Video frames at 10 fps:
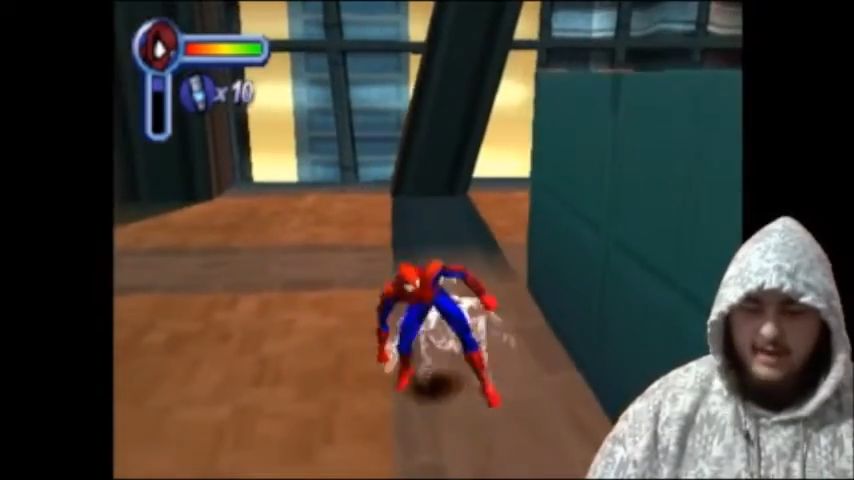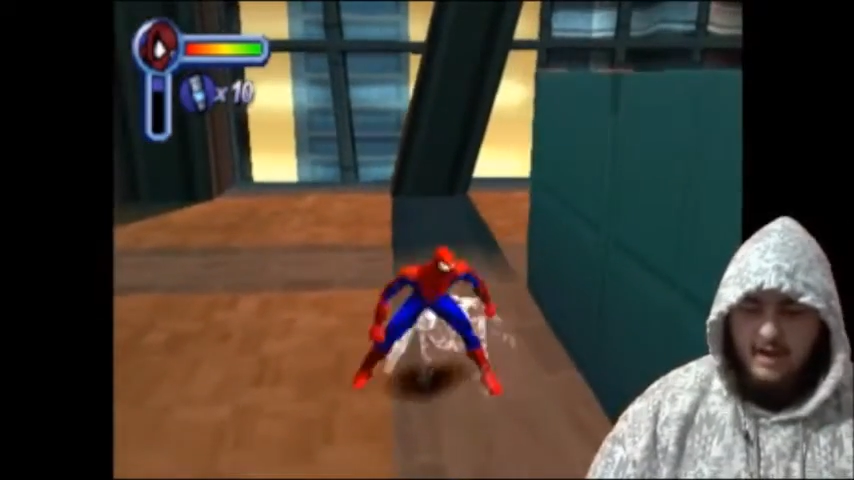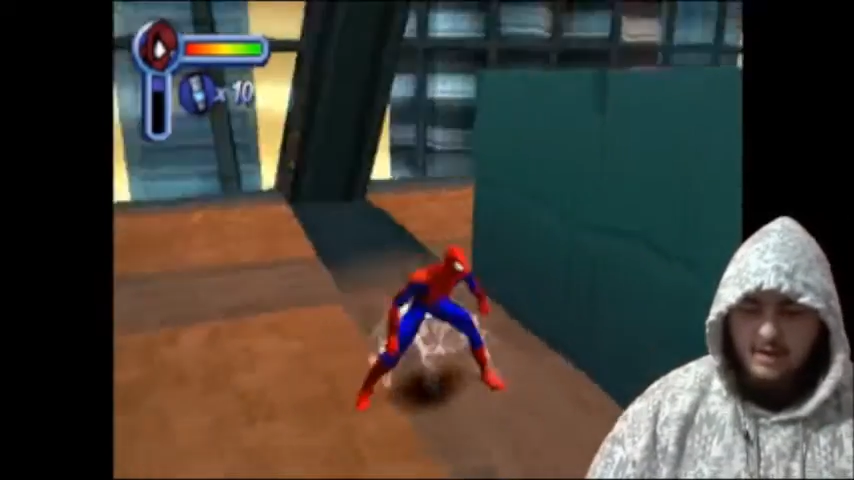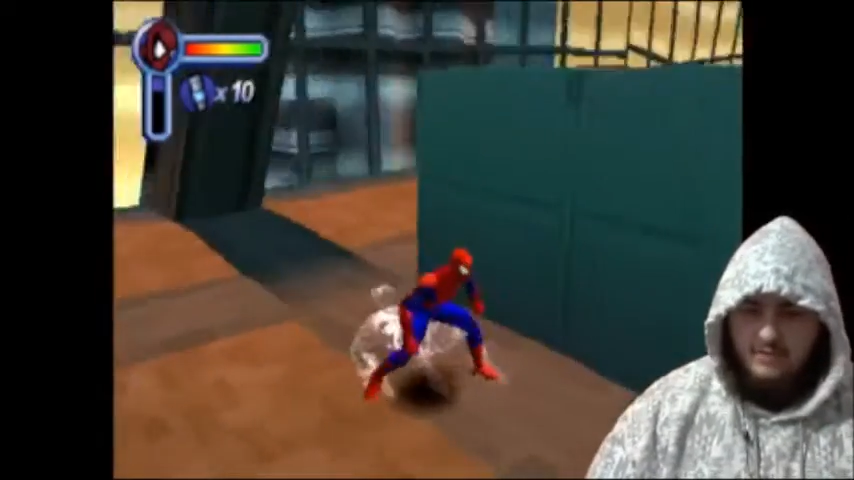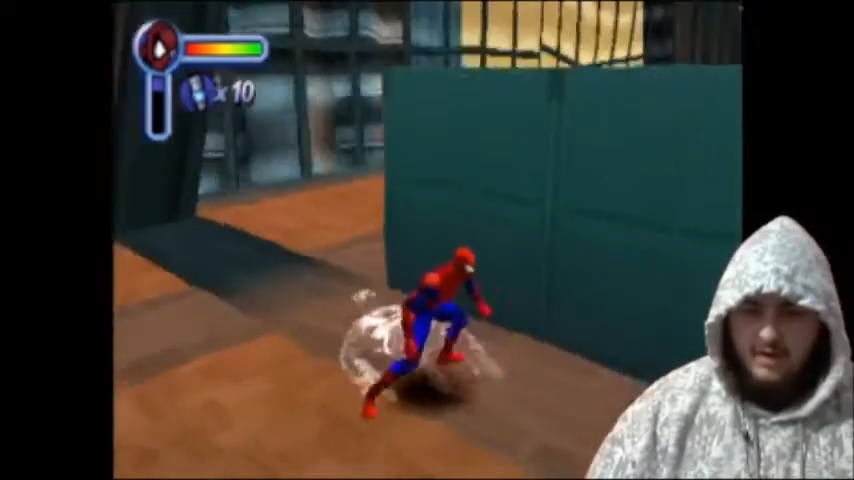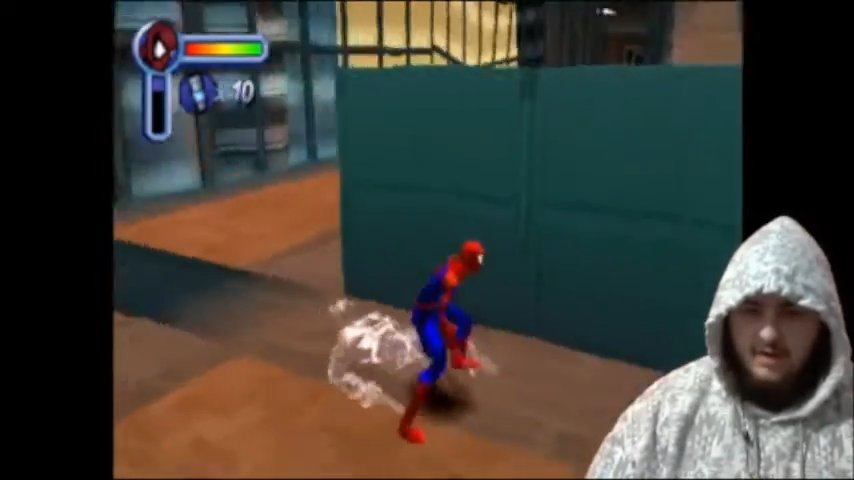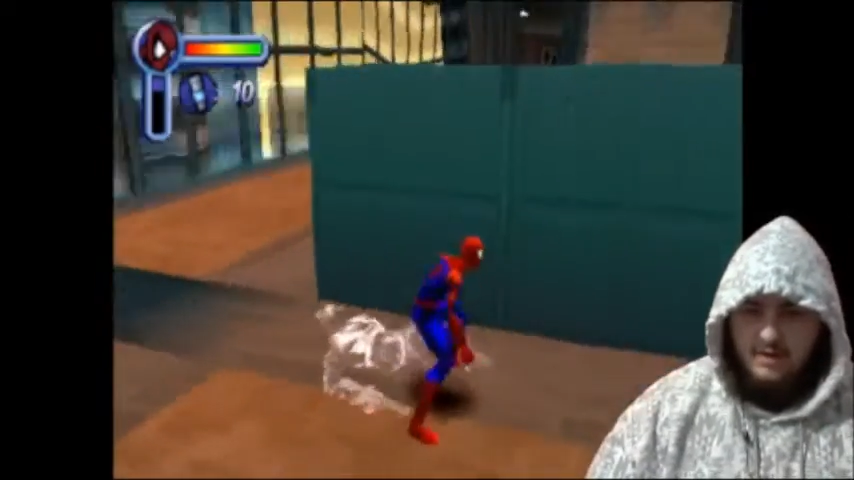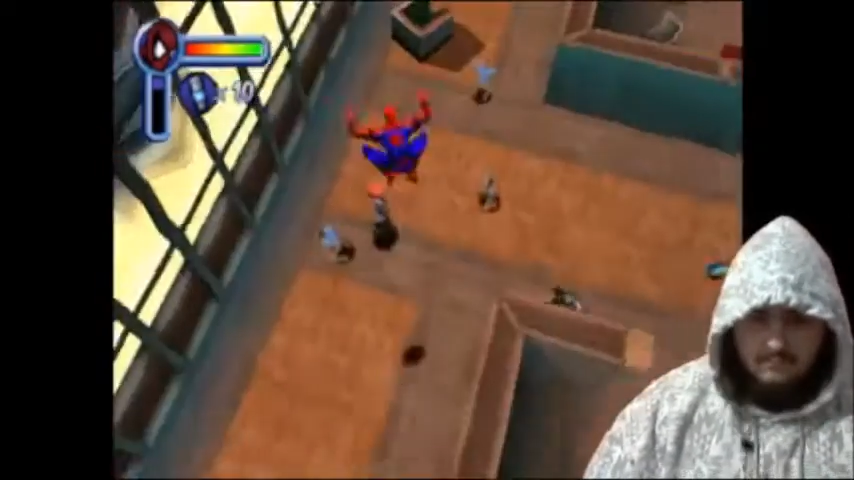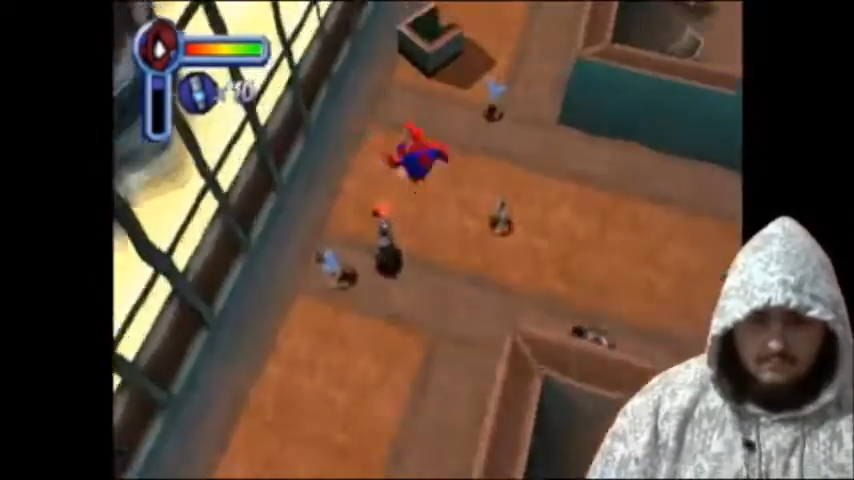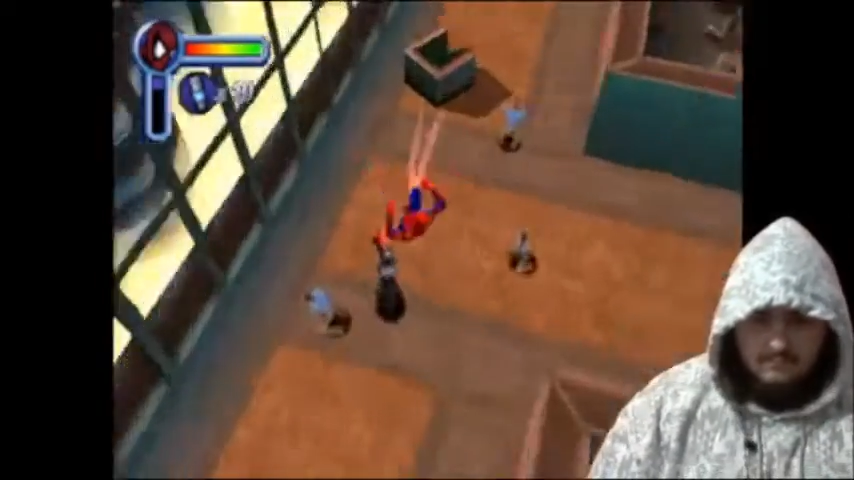careful
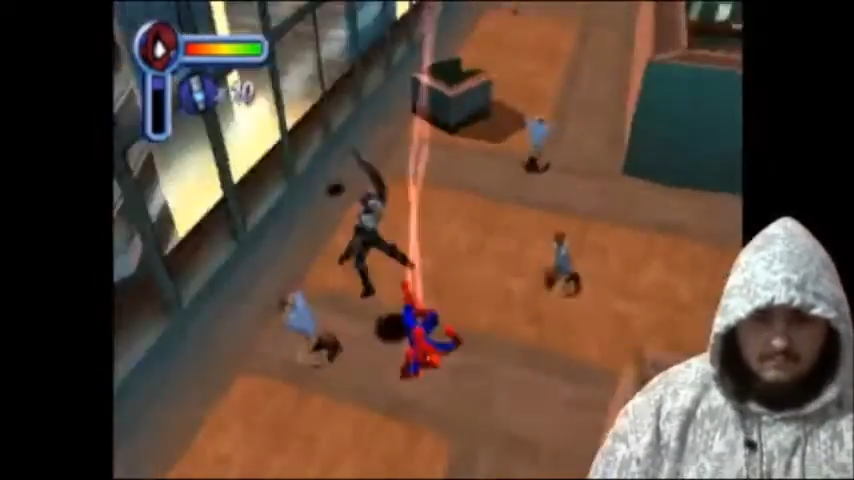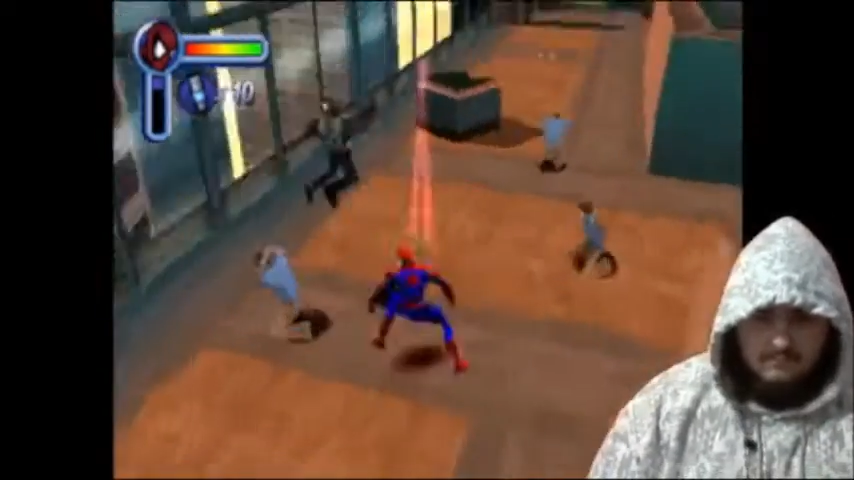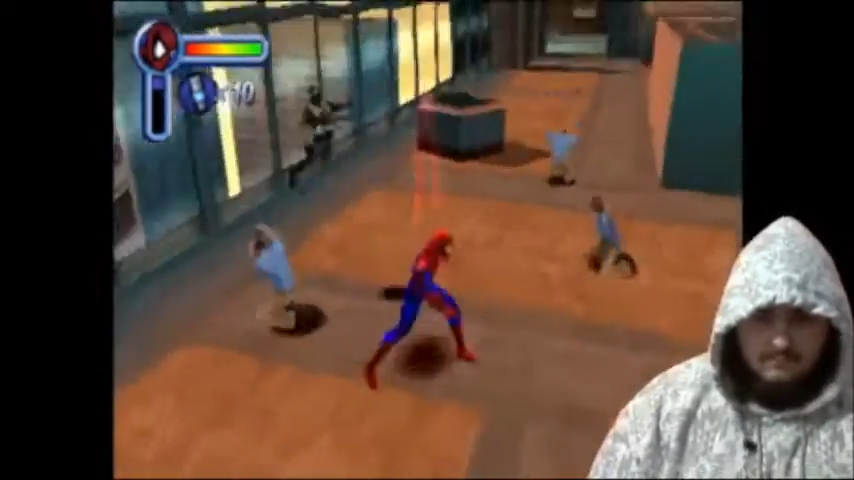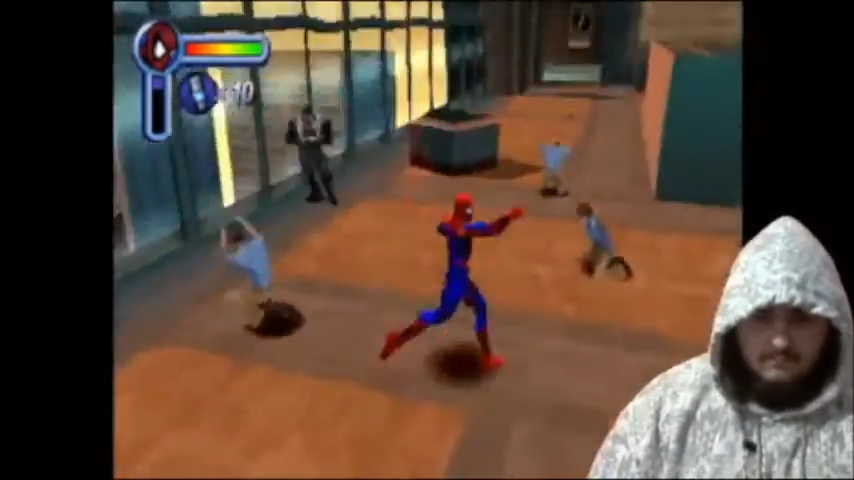here.